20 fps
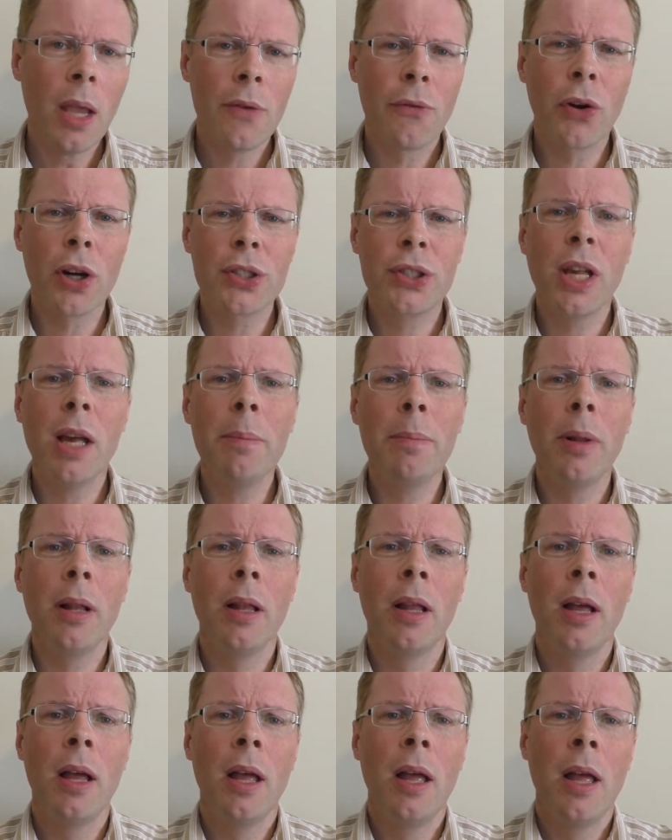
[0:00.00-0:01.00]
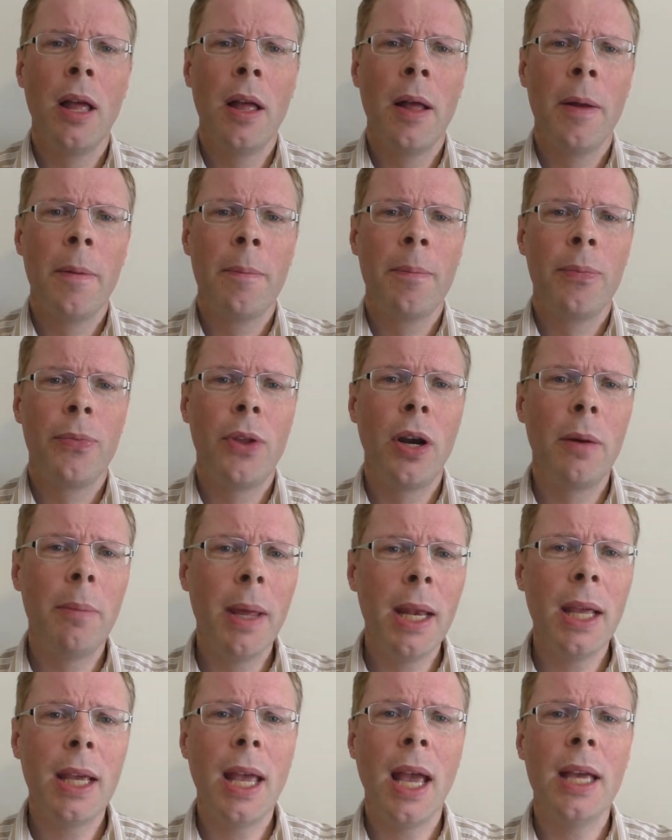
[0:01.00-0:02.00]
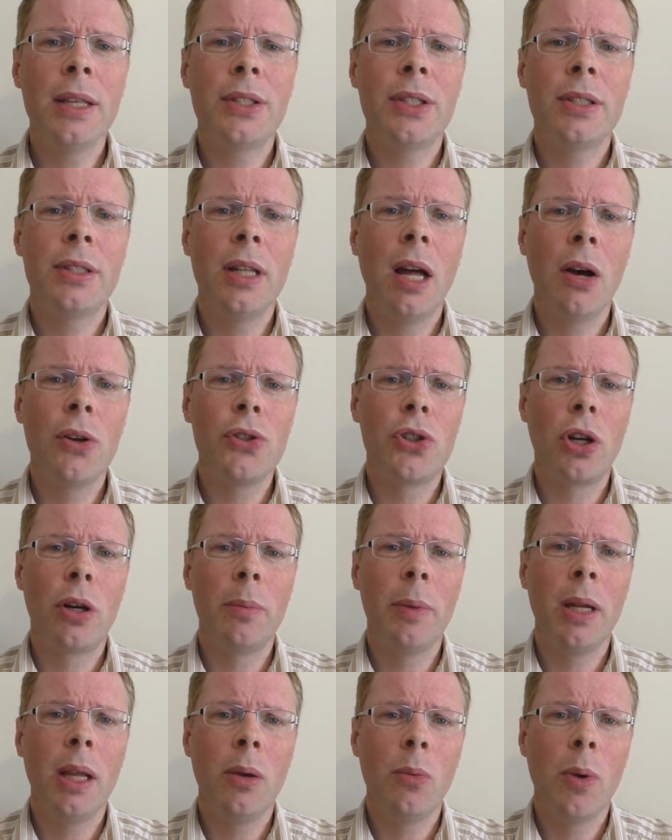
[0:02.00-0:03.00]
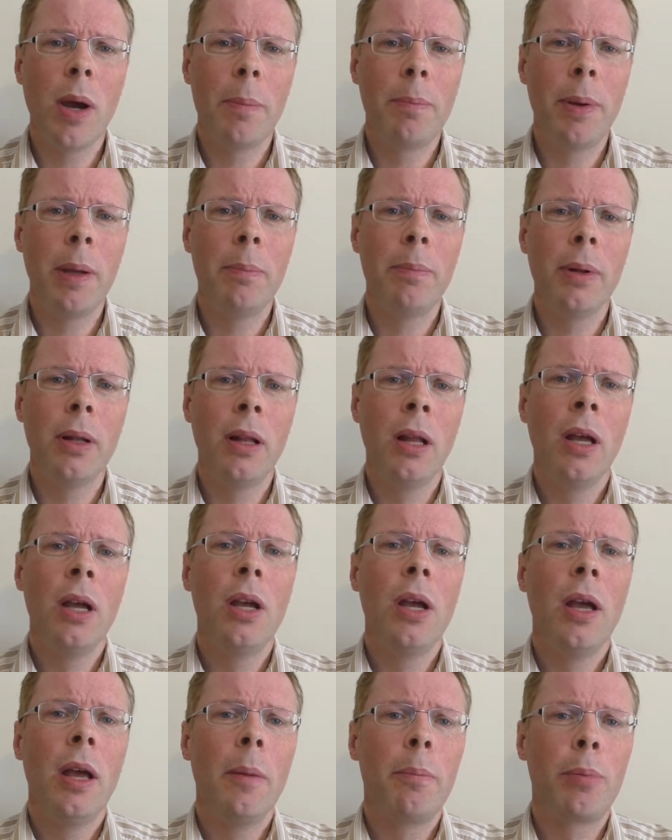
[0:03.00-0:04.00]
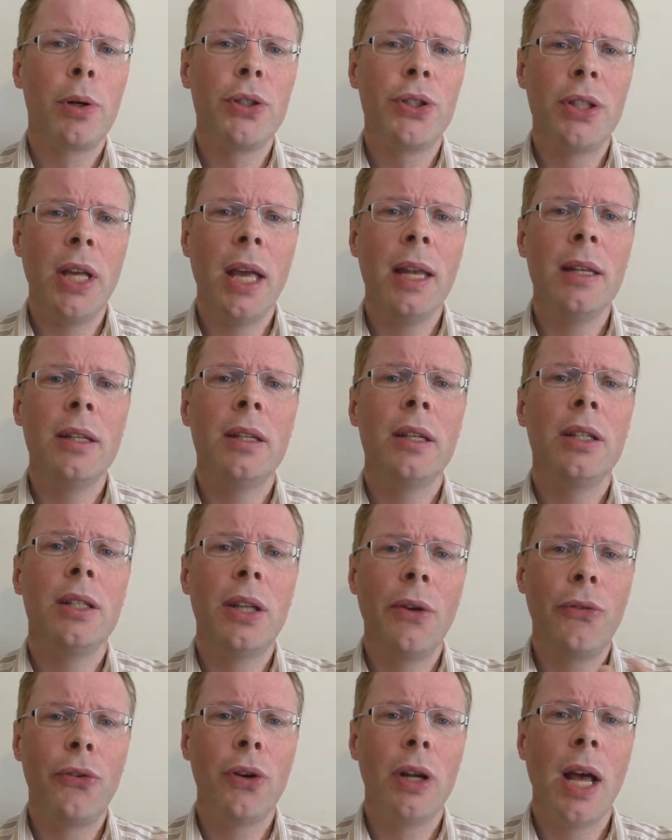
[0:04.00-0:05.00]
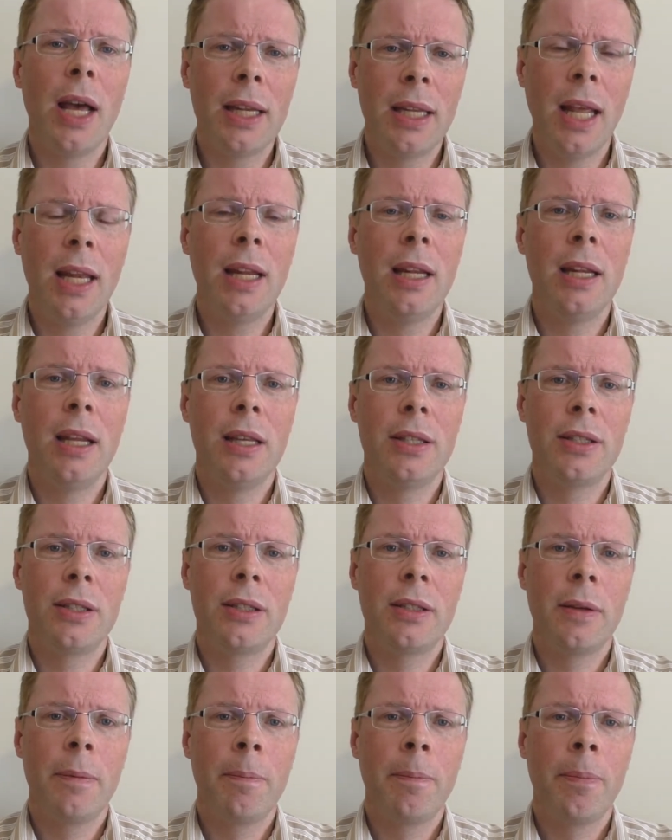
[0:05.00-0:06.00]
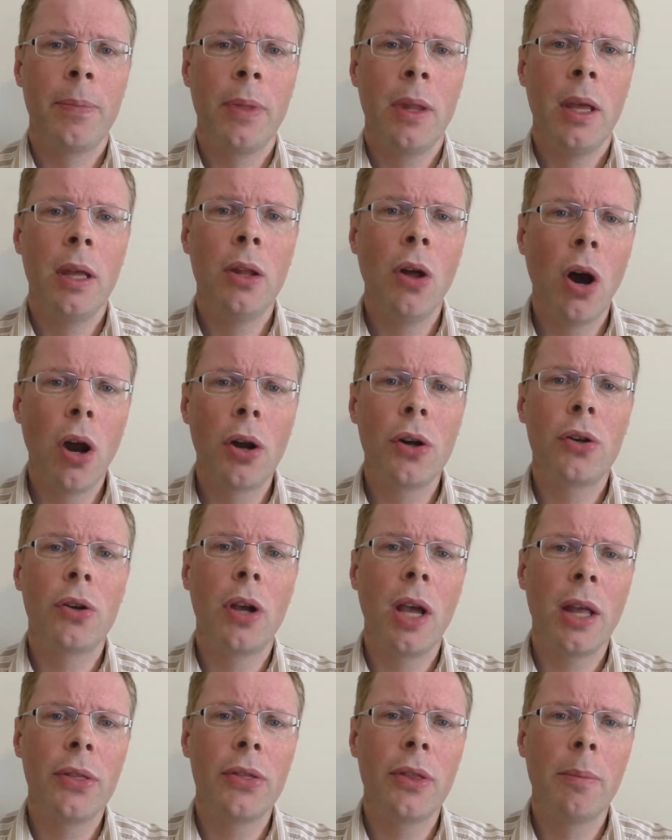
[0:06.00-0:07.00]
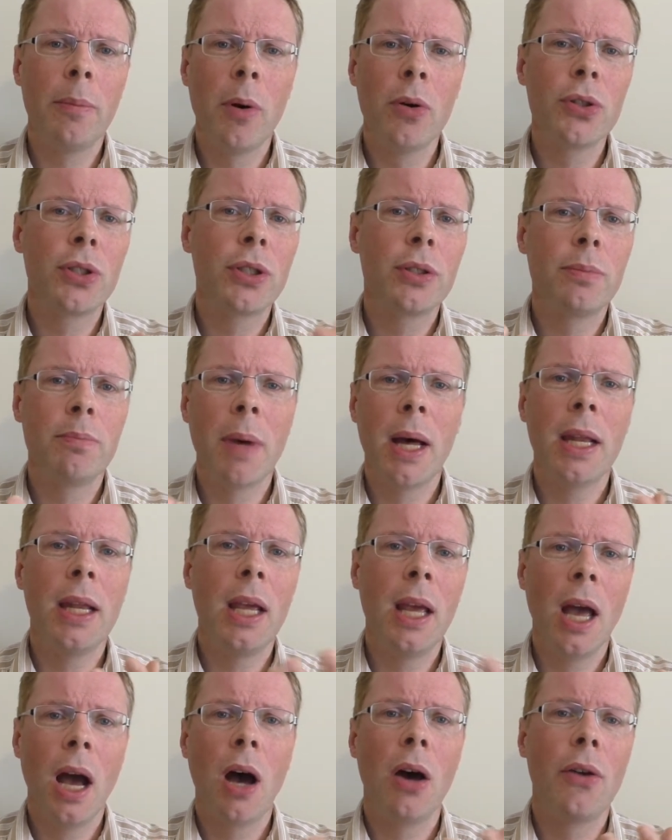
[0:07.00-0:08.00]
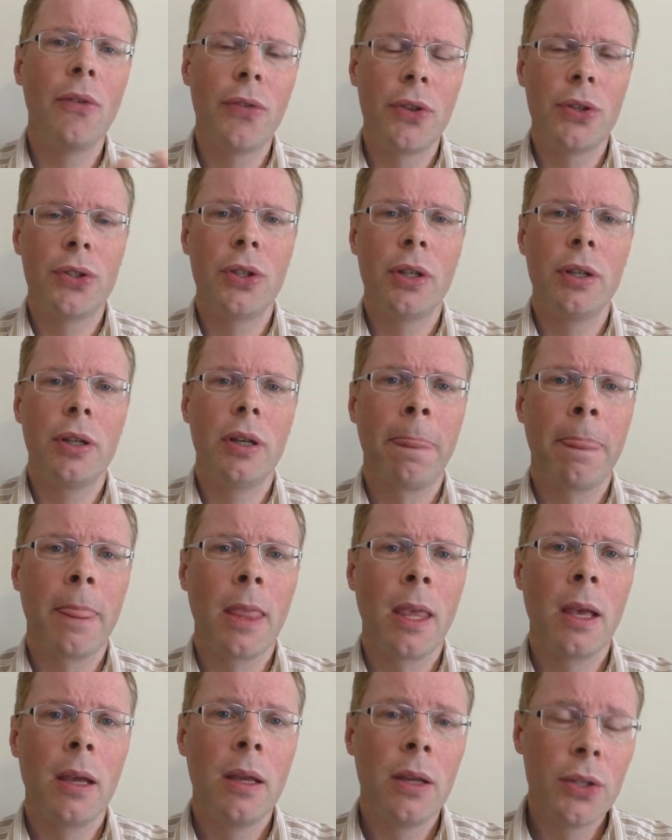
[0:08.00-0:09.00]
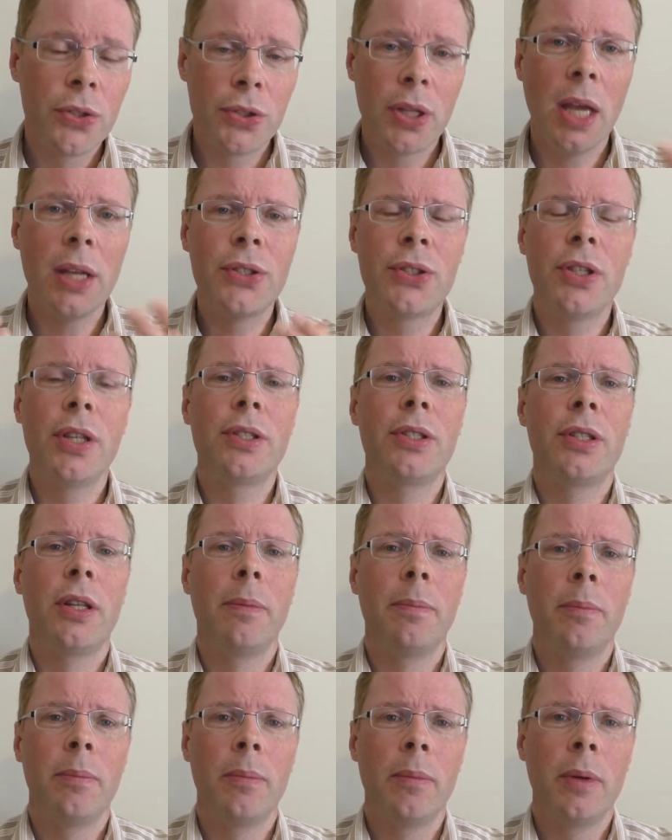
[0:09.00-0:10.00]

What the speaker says: For example, there are many cases now in Germany where people present different identities in order to get the most money out of the state system.